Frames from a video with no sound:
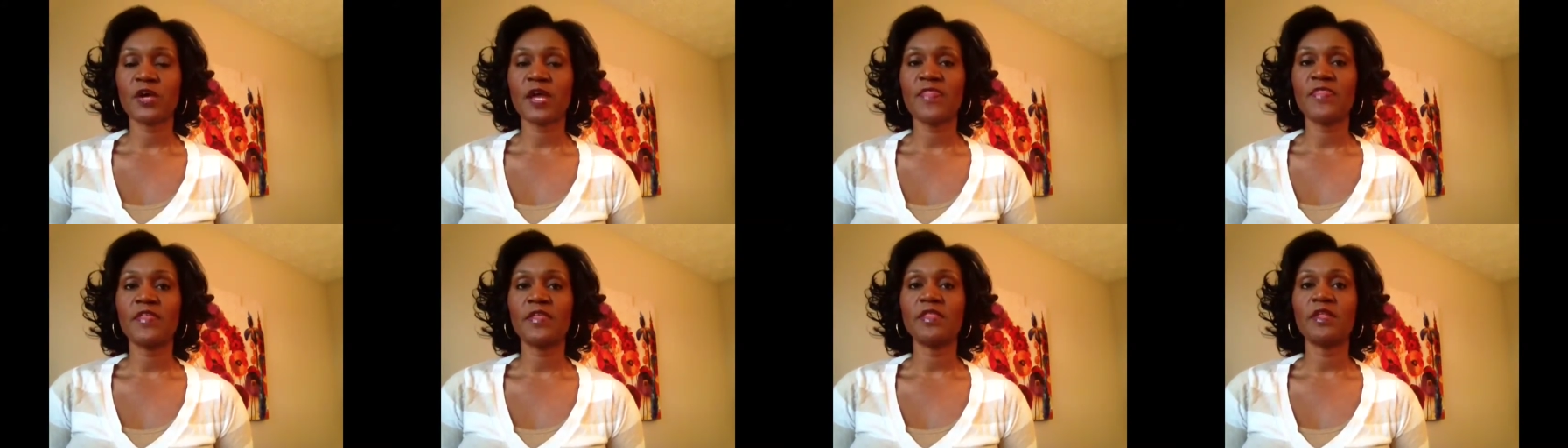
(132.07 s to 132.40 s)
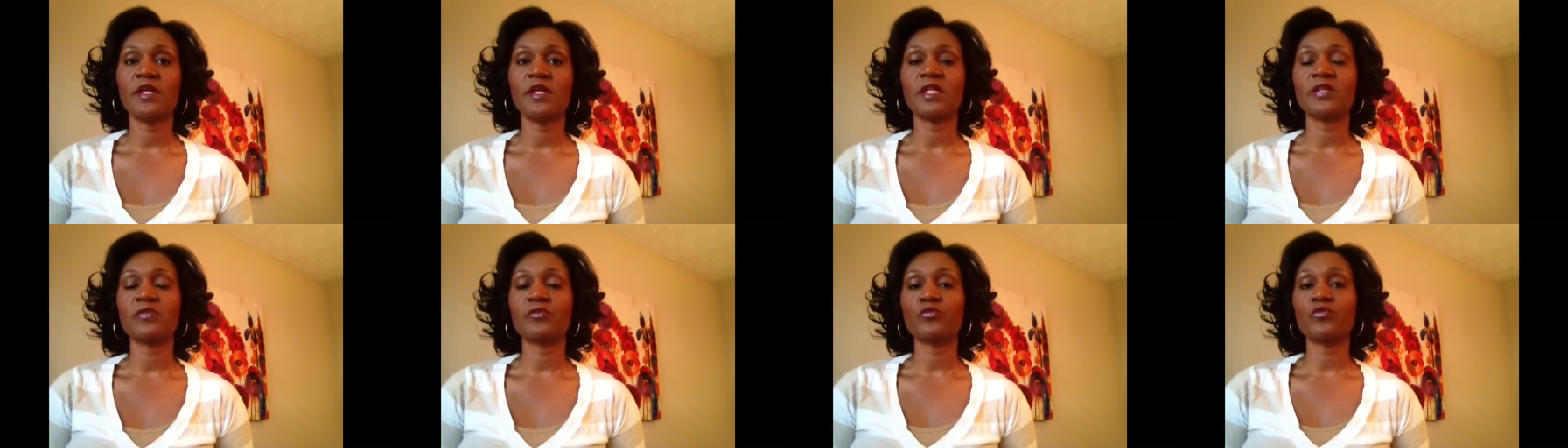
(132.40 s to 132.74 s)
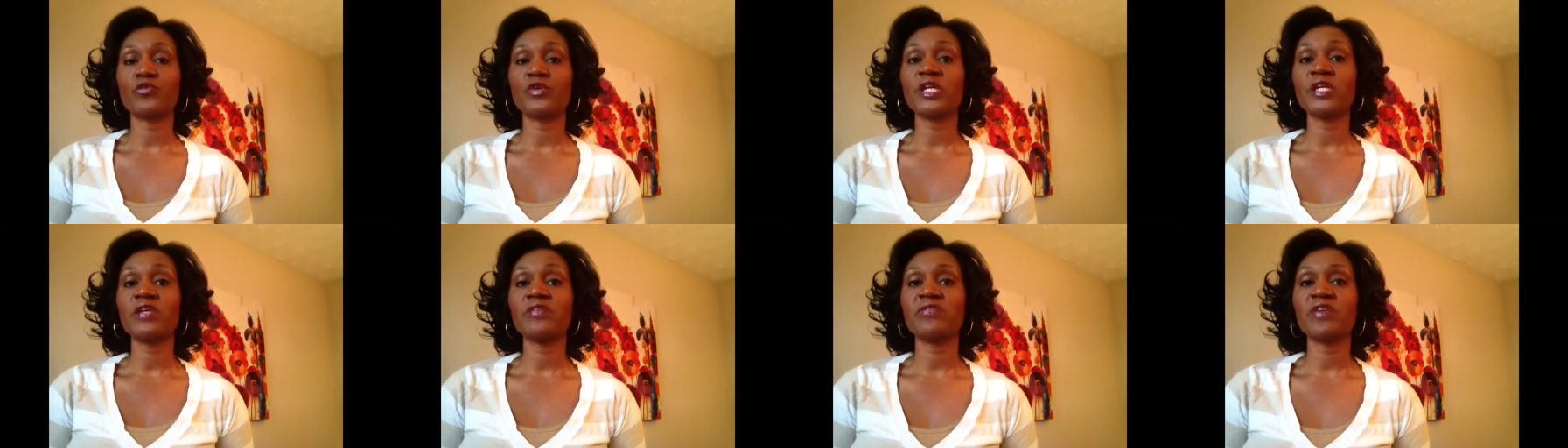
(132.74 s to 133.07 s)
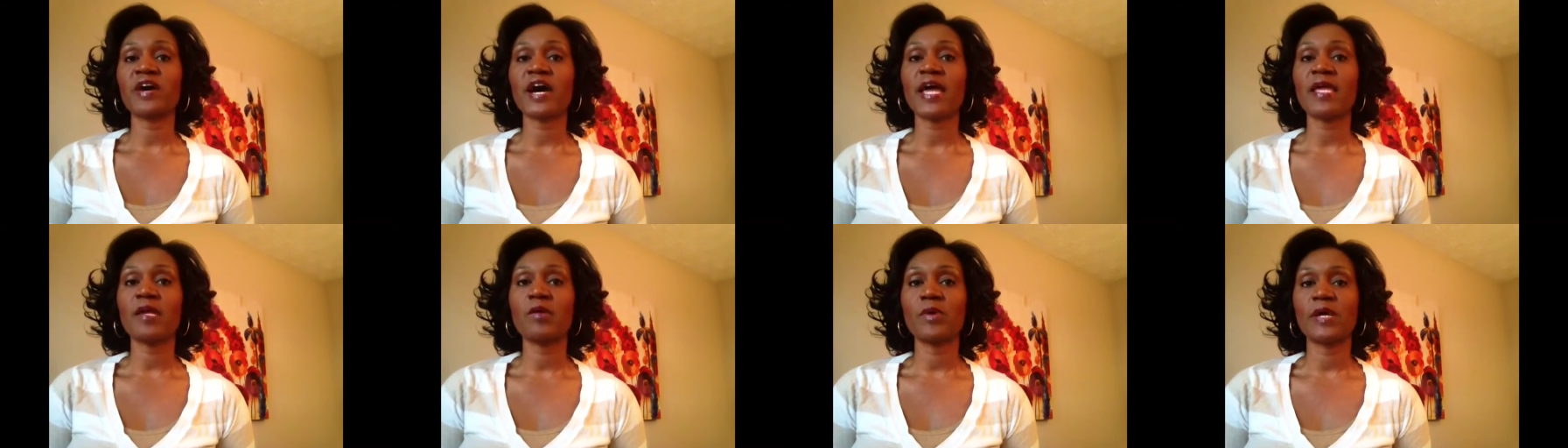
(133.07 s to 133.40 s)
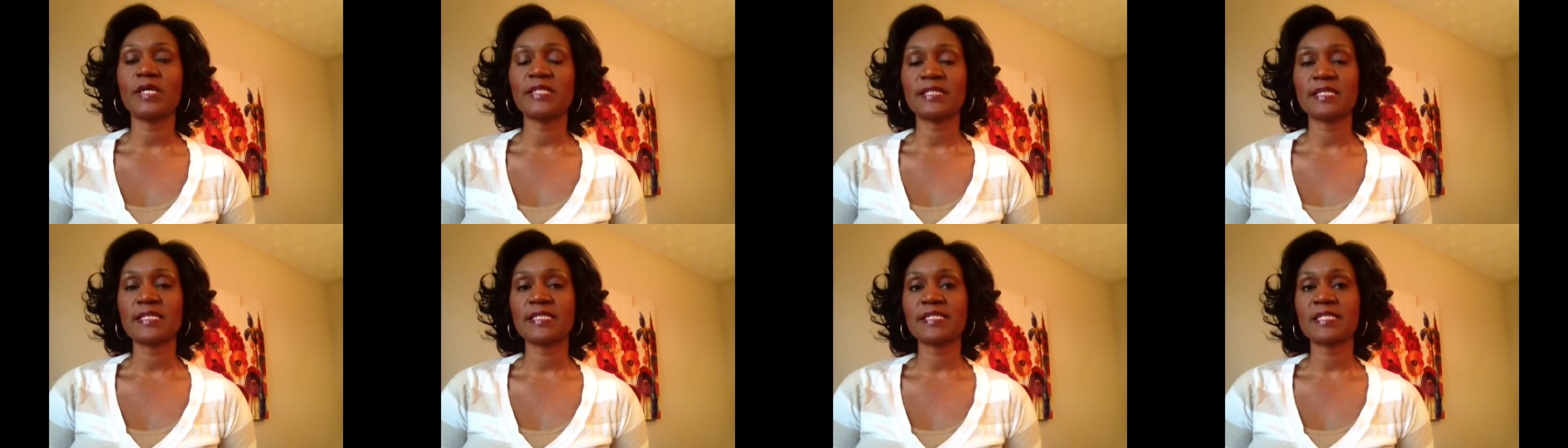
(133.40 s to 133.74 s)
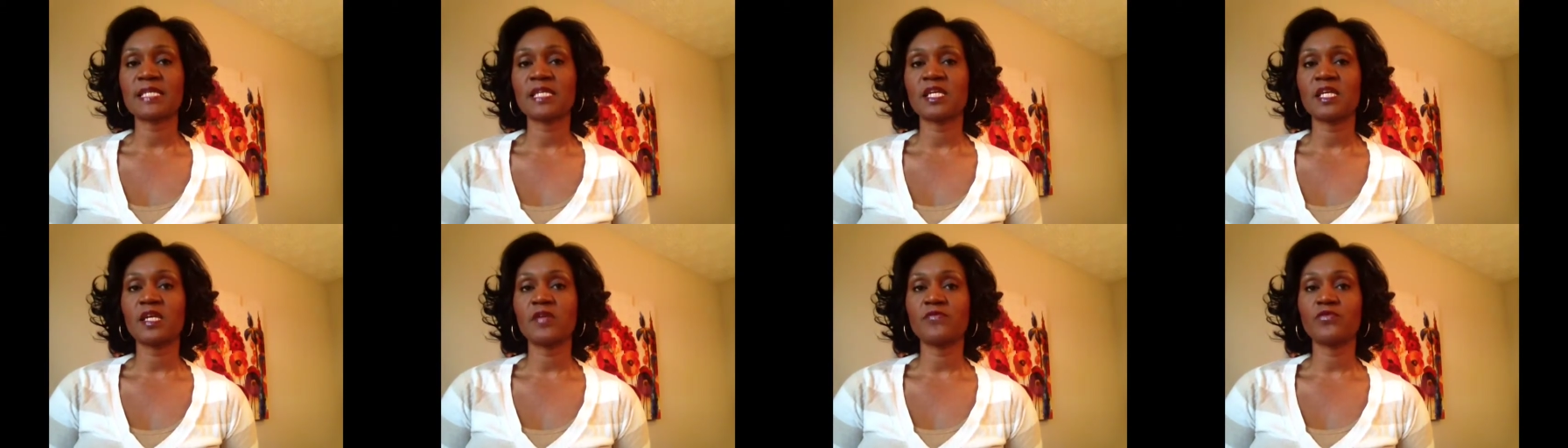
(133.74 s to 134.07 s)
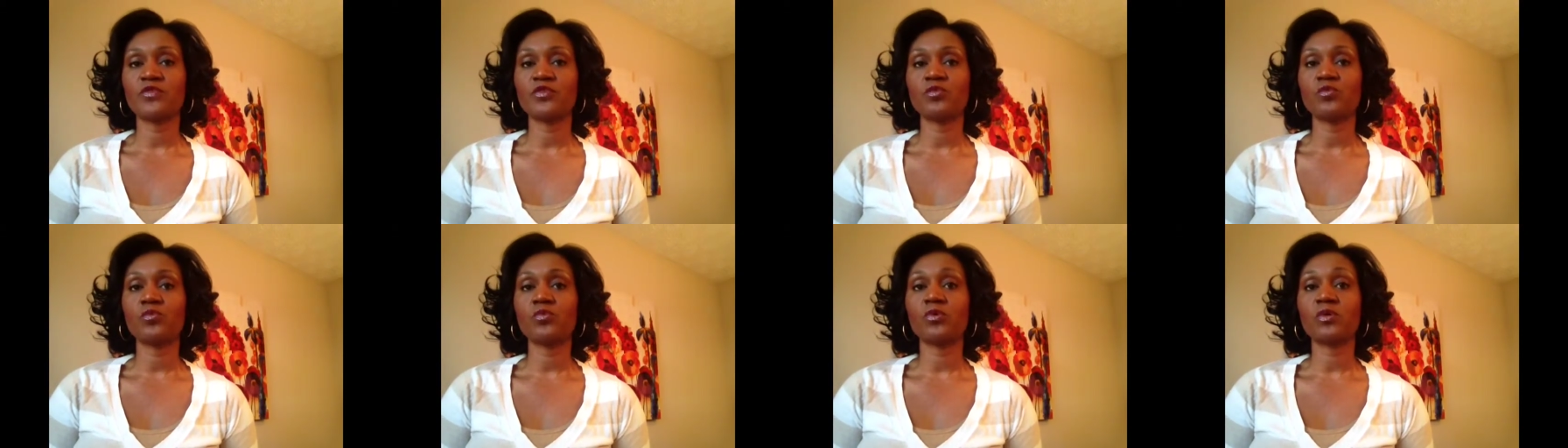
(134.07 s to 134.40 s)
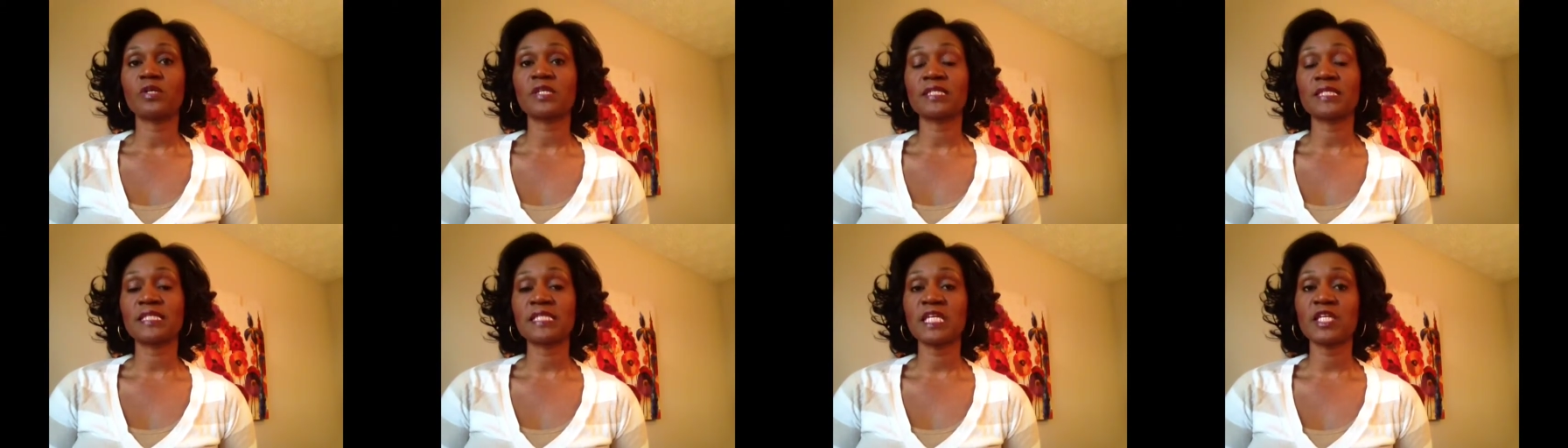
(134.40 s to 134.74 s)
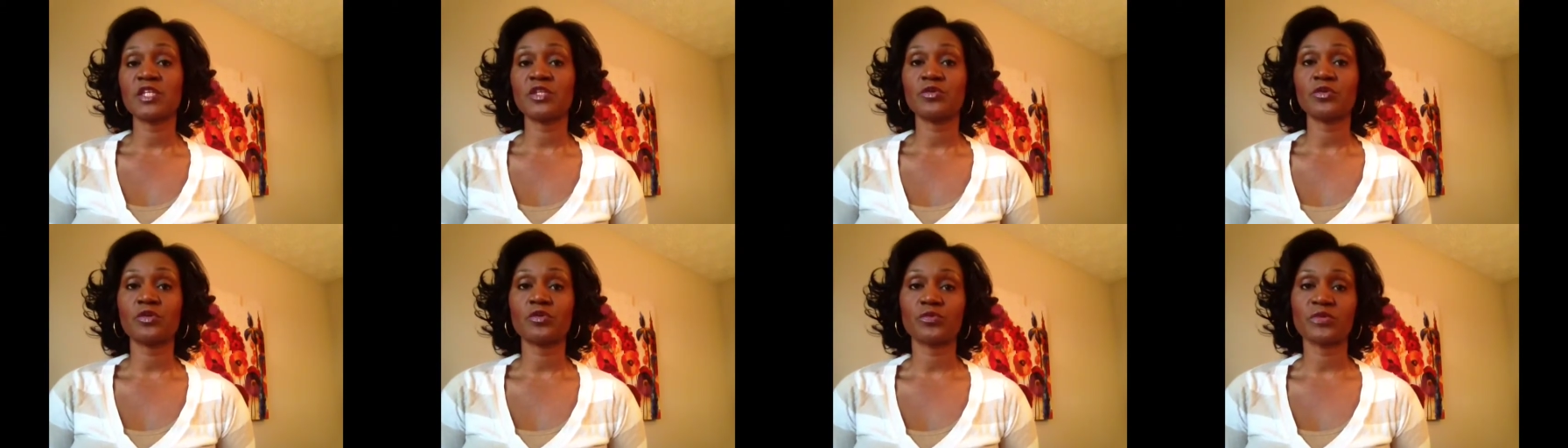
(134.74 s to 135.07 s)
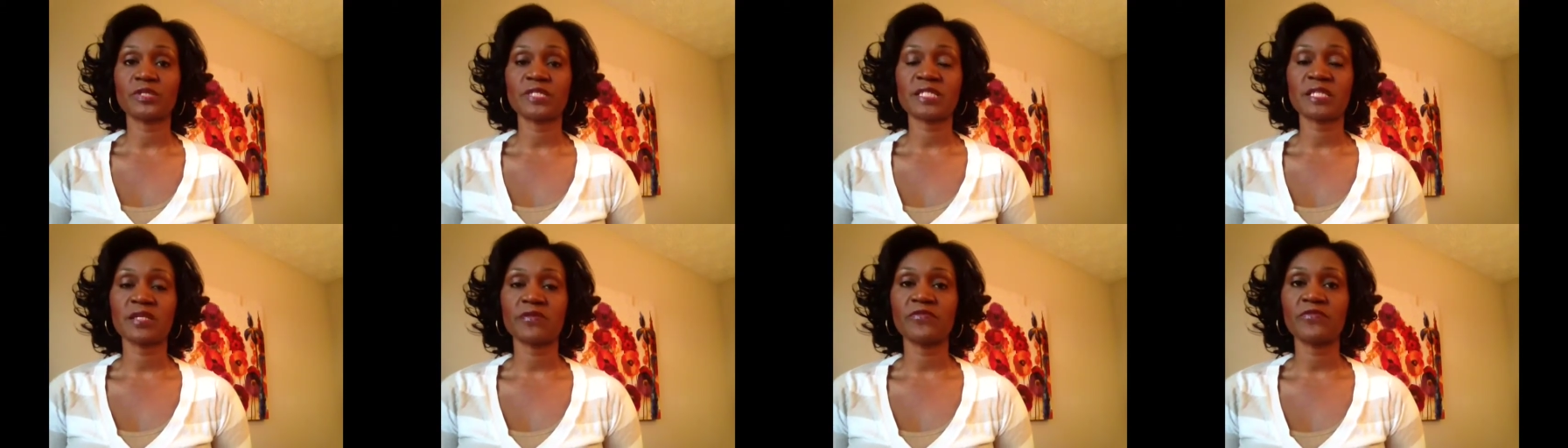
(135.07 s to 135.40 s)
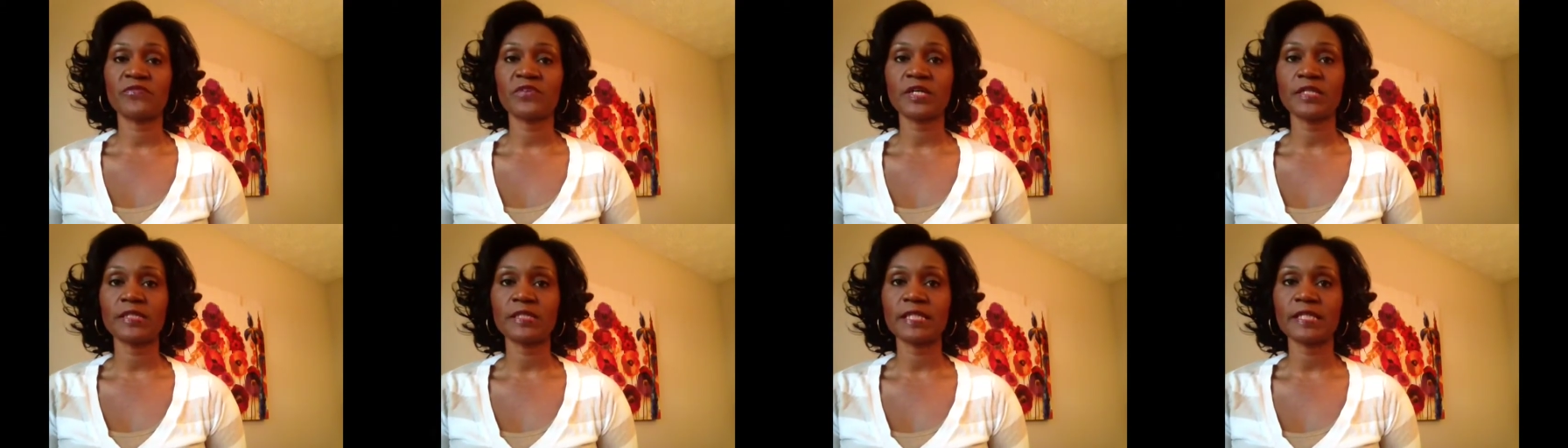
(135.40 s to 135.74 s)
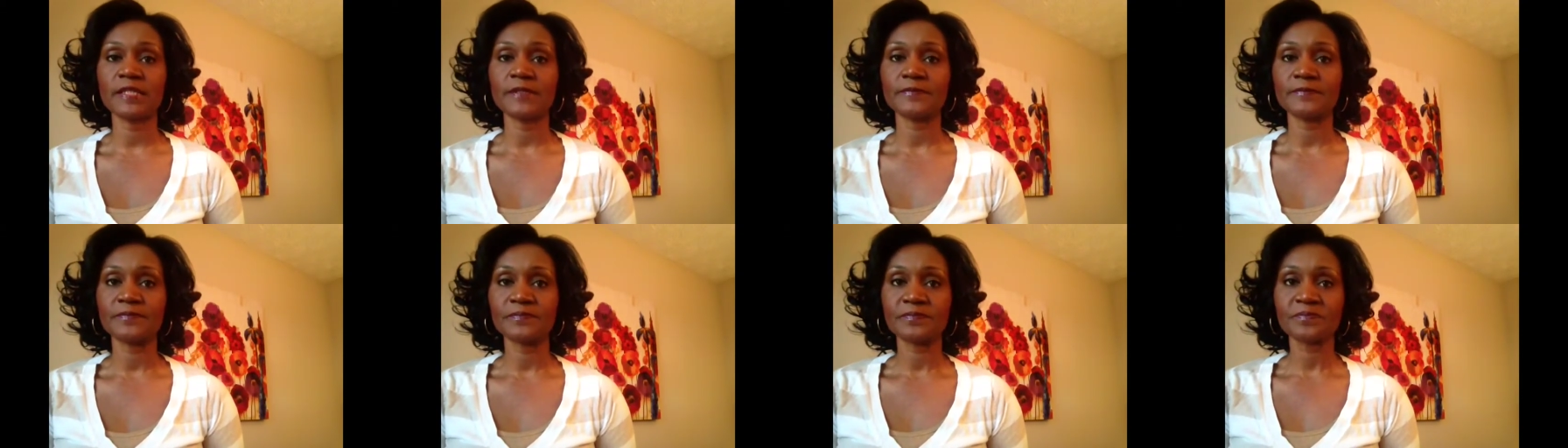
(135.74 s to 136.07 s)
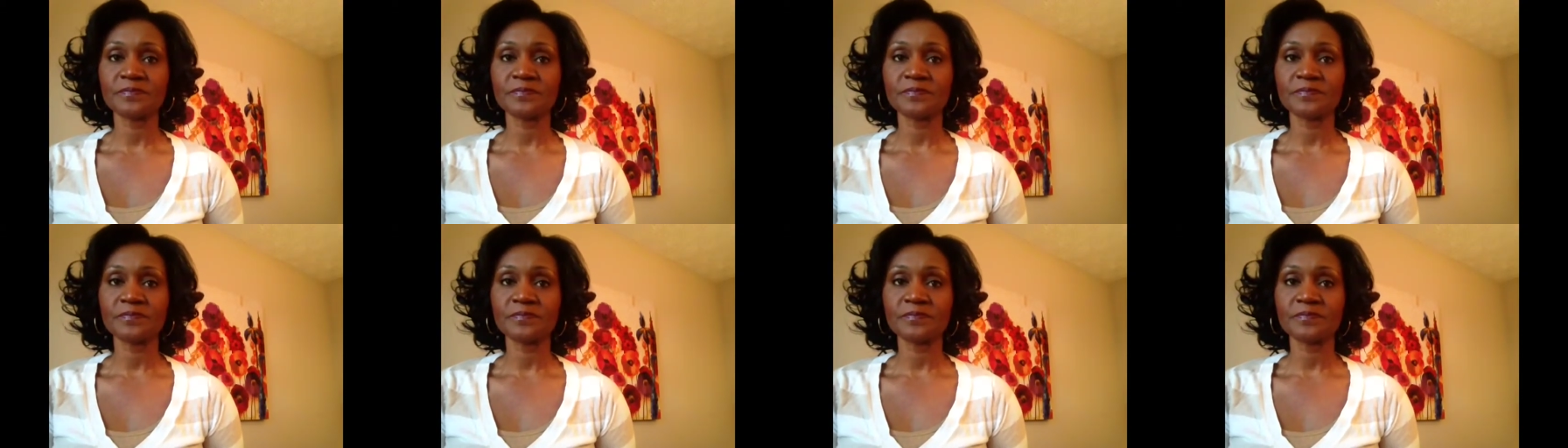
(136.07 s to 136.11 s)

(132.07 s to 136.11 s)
and then they'll reevaluate to see if you will continue to receive funding.